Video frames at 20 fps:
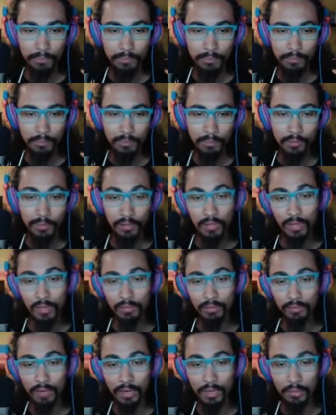Again,
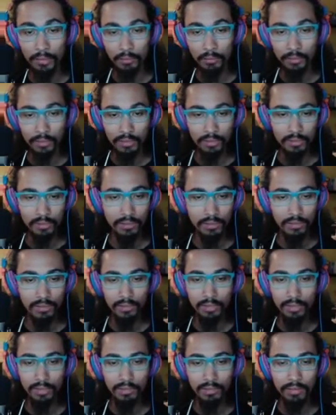randomly, it's just,
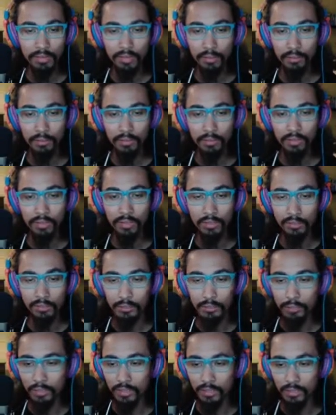everything with cars for
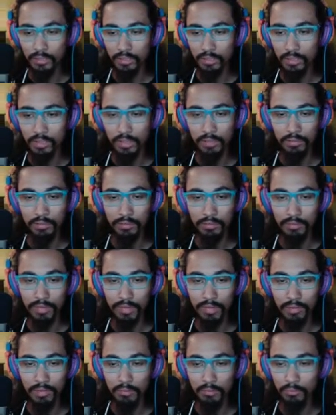me is just kind of
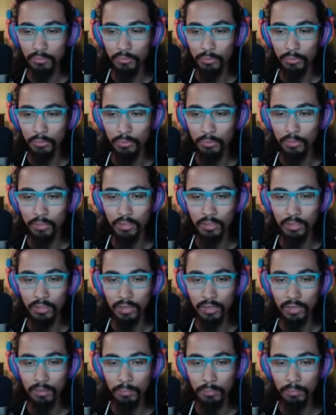random. We picked it up